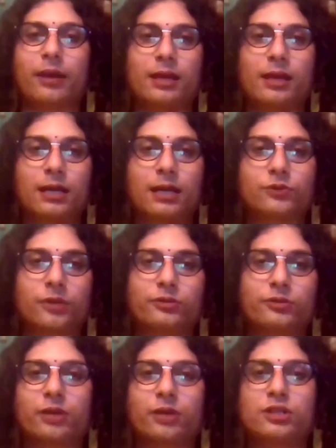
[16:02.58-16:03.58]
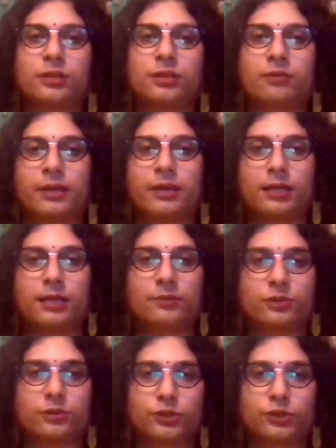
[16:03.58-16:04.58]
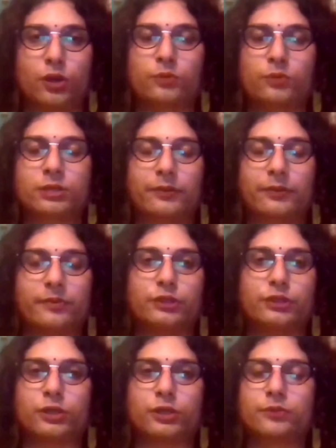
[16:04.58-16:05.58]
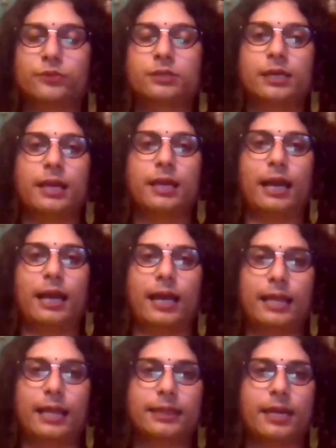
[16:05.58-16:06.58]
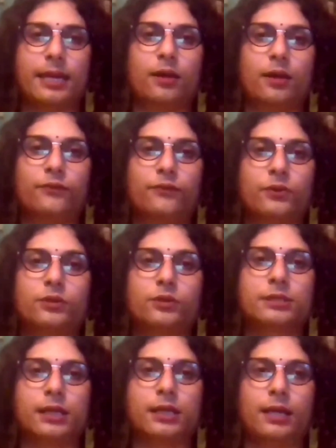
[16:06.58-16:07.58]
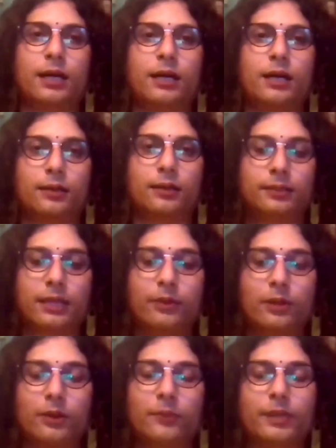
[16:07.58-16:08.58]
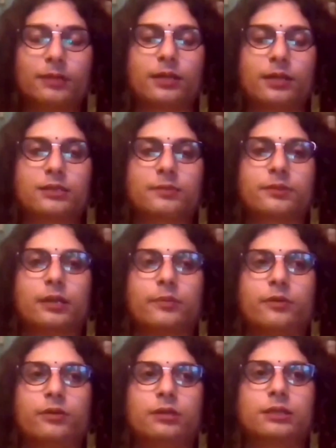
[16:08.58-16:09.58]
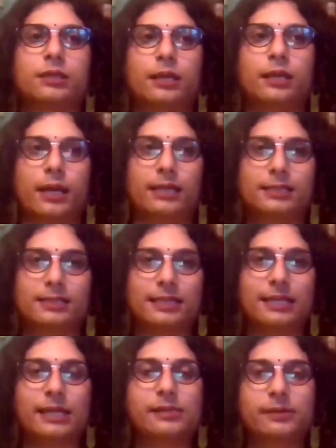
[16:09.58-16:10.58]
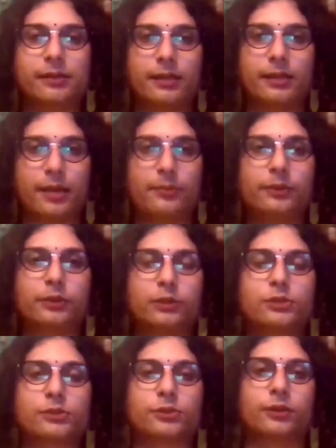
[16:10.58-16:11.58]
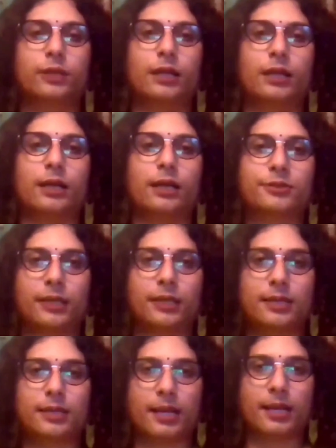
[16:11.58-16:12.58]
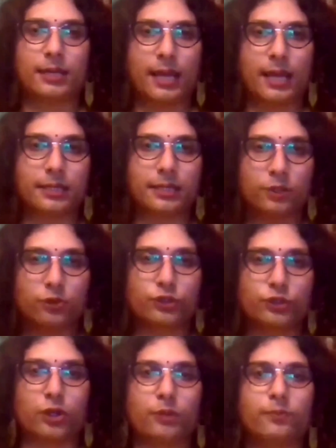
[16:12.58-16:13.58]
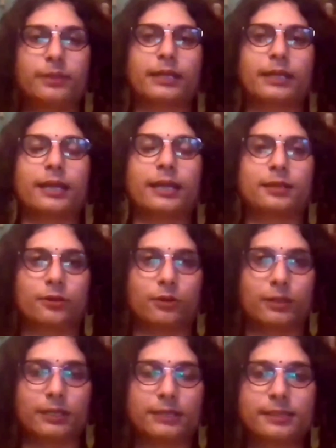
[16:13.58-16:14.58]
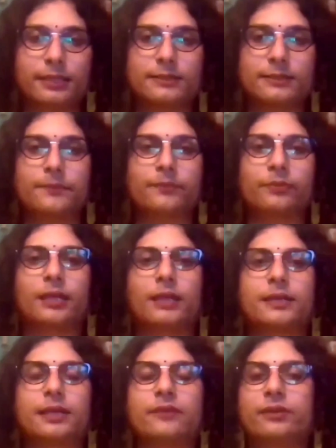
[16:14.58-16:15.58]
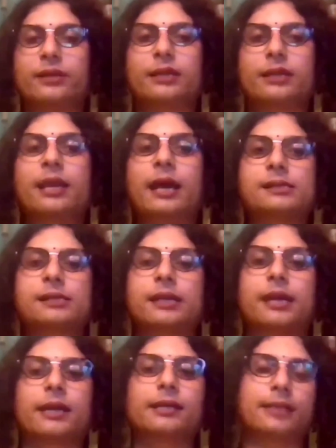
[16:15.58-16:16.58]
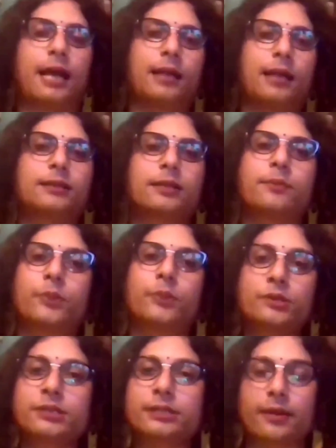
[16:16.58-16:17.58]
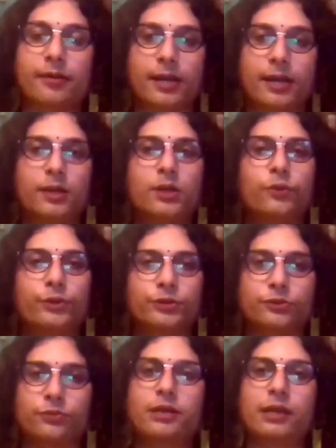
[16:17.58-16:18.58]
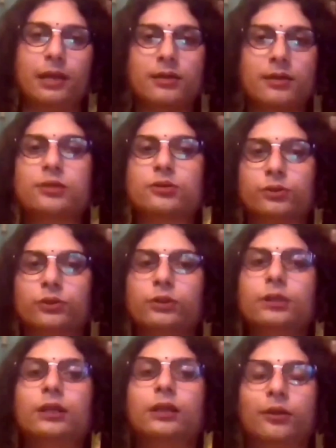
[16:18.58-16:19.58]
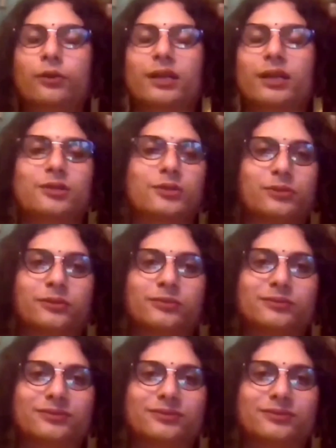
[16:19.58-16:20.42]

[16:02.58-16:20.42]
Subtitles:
it comes to education and when it comes to jobs, government jobs. And then, of course, developing trans community as a skilled labor also, so that they can get into job market and all these things. Then definitely healthcare is another important area which we really need to look into.